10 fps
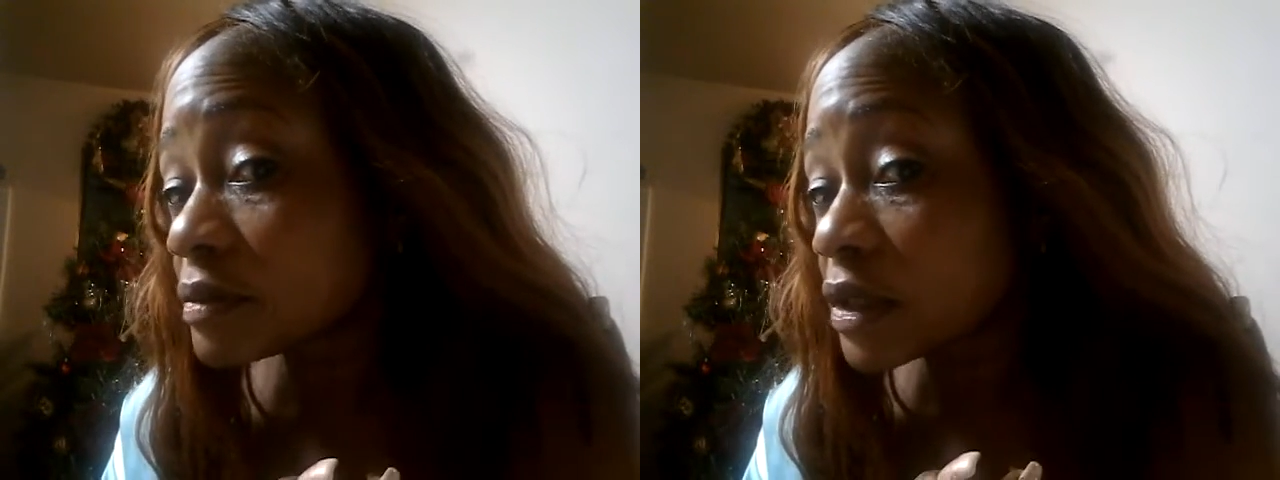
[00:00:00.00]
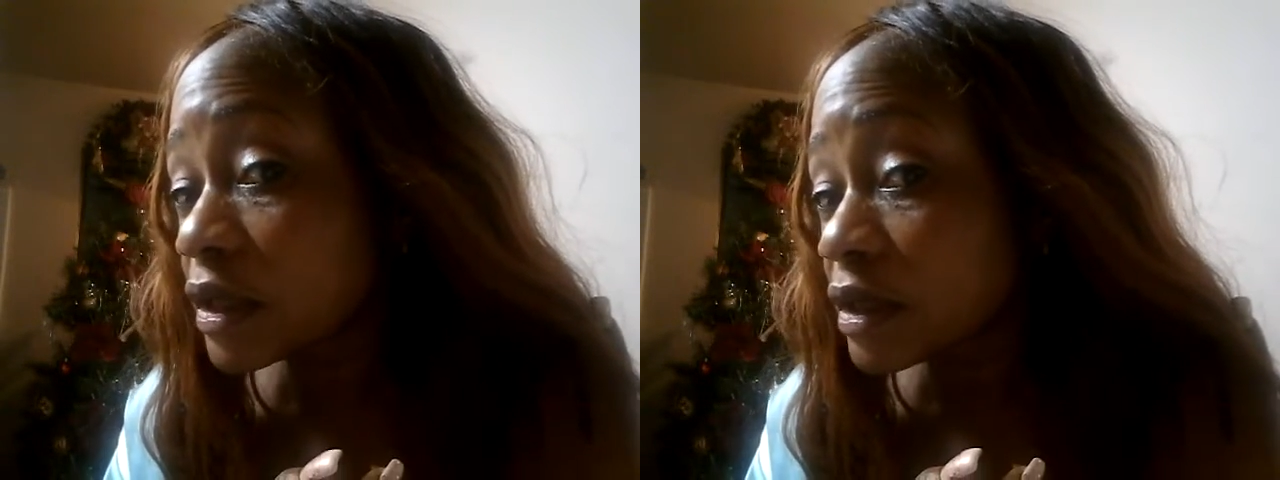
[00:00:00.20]

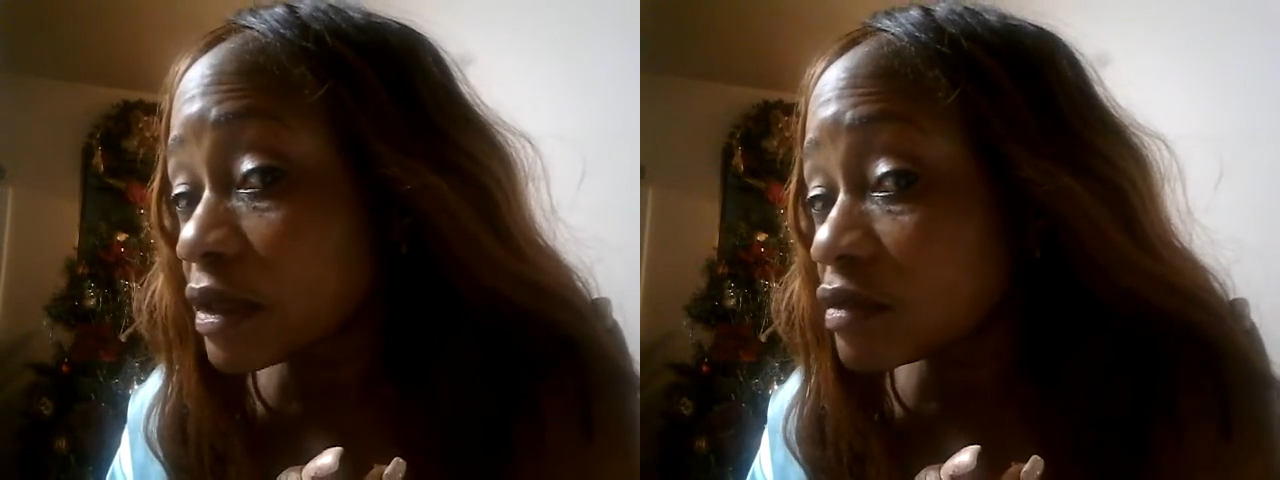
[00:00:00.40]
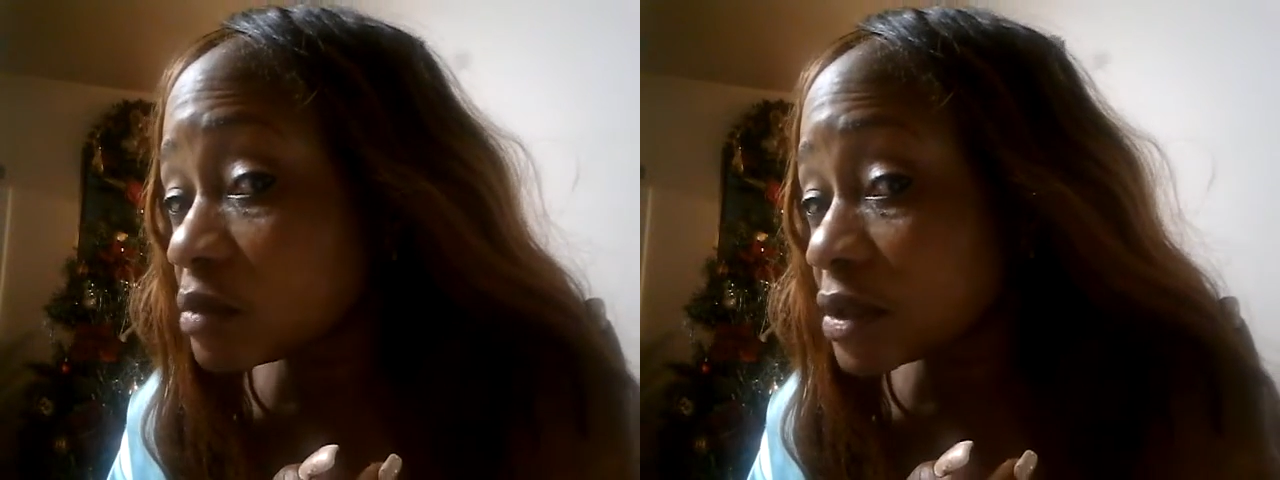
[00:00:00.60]
we get
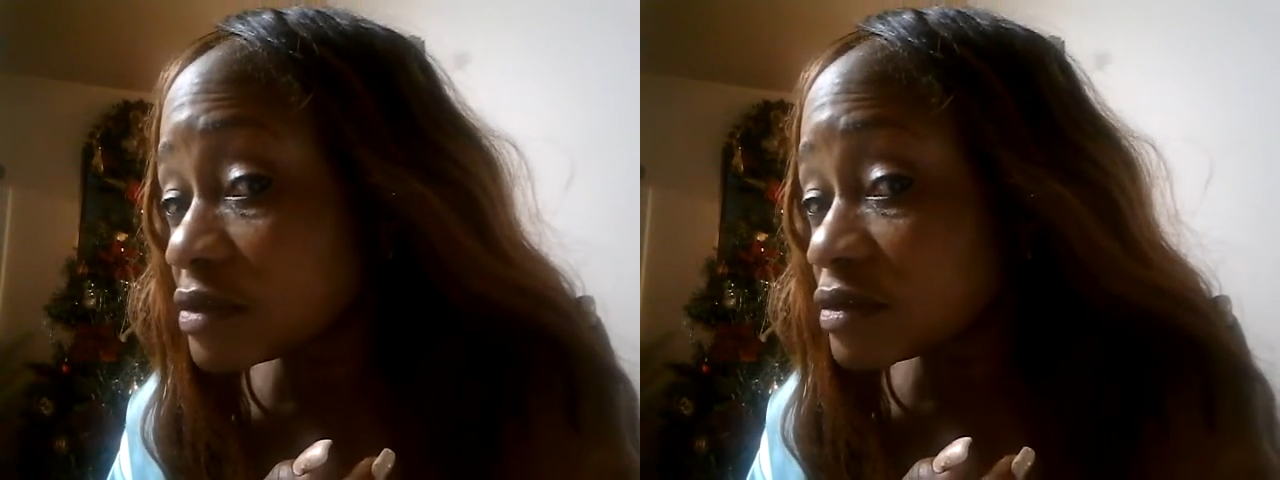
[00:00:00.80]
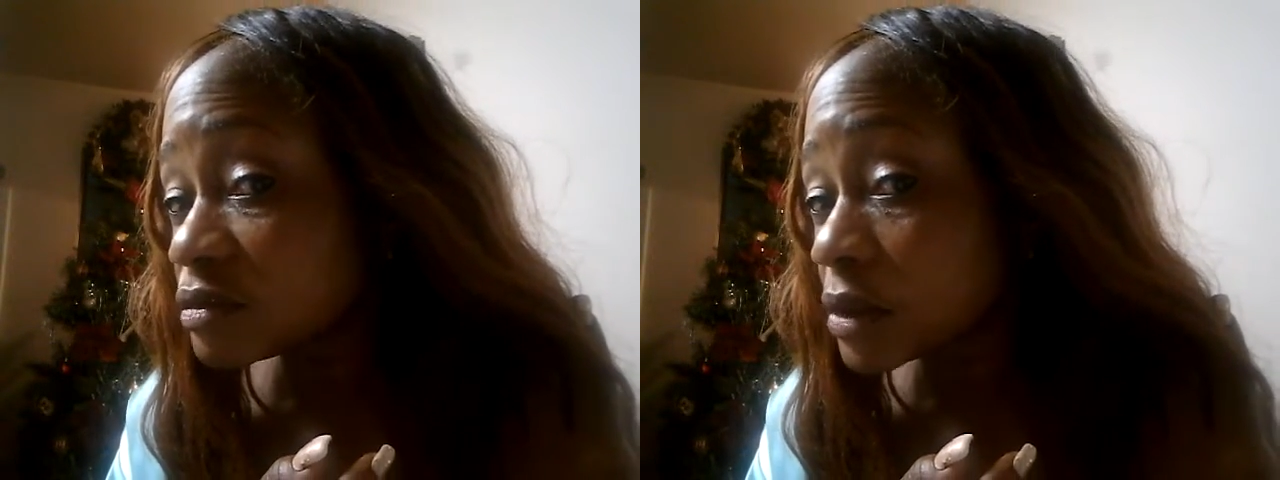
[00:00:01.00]
age
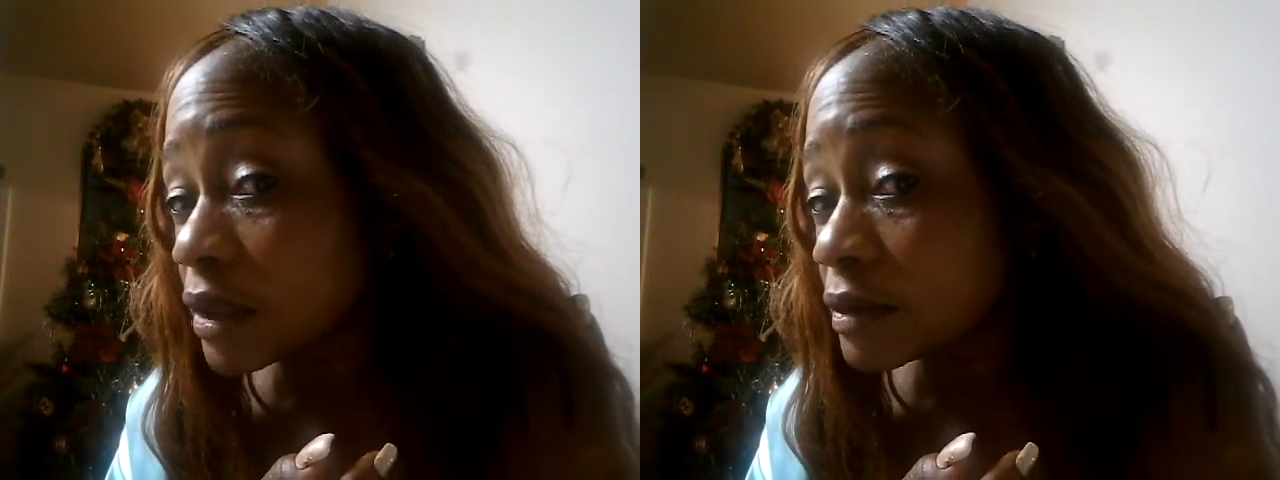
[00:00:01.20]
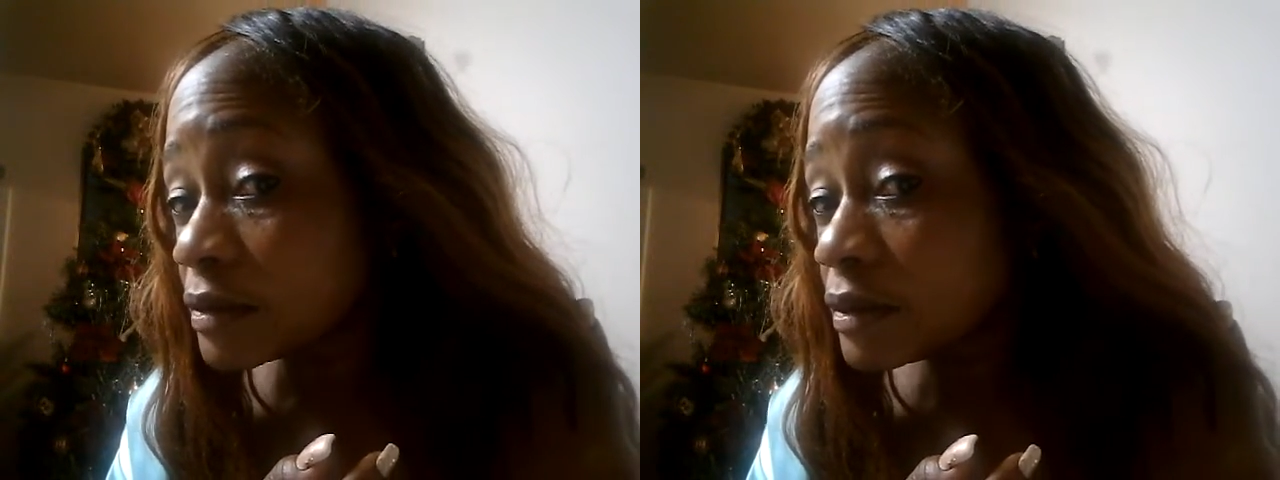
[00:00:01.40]
spots as
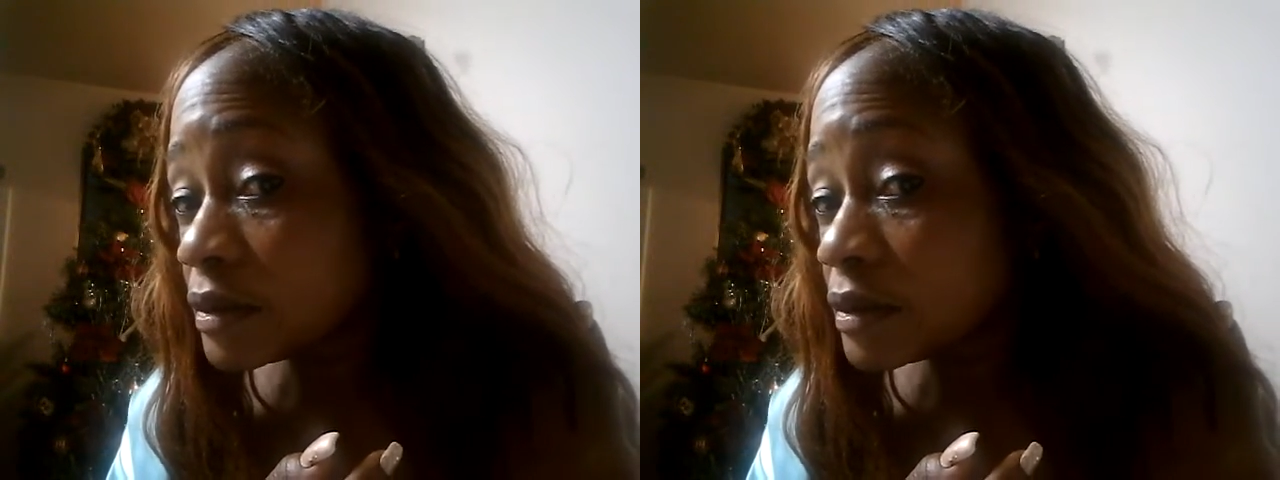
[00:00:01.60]
well,